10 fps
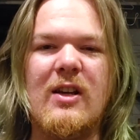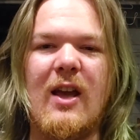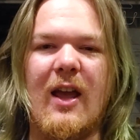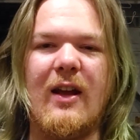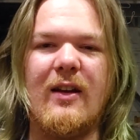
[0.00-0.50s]

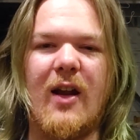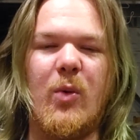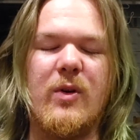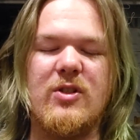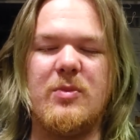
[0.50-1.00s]
and I
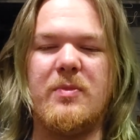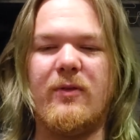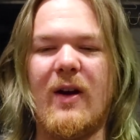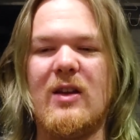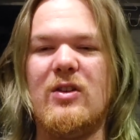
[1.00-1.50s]
want to
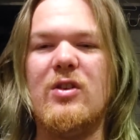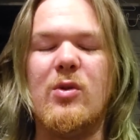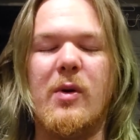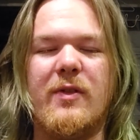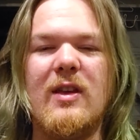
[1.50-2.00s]
provide you
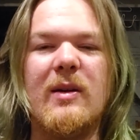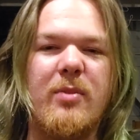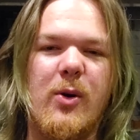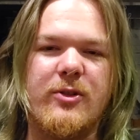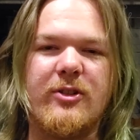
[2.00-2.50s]
with the
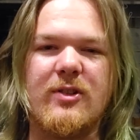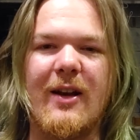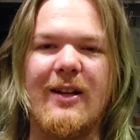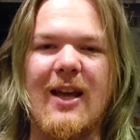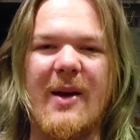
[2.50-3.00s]
impulses that
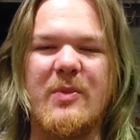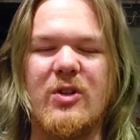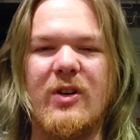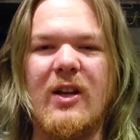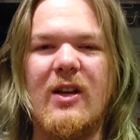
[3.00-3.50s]
I
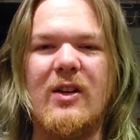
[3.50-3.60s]
captured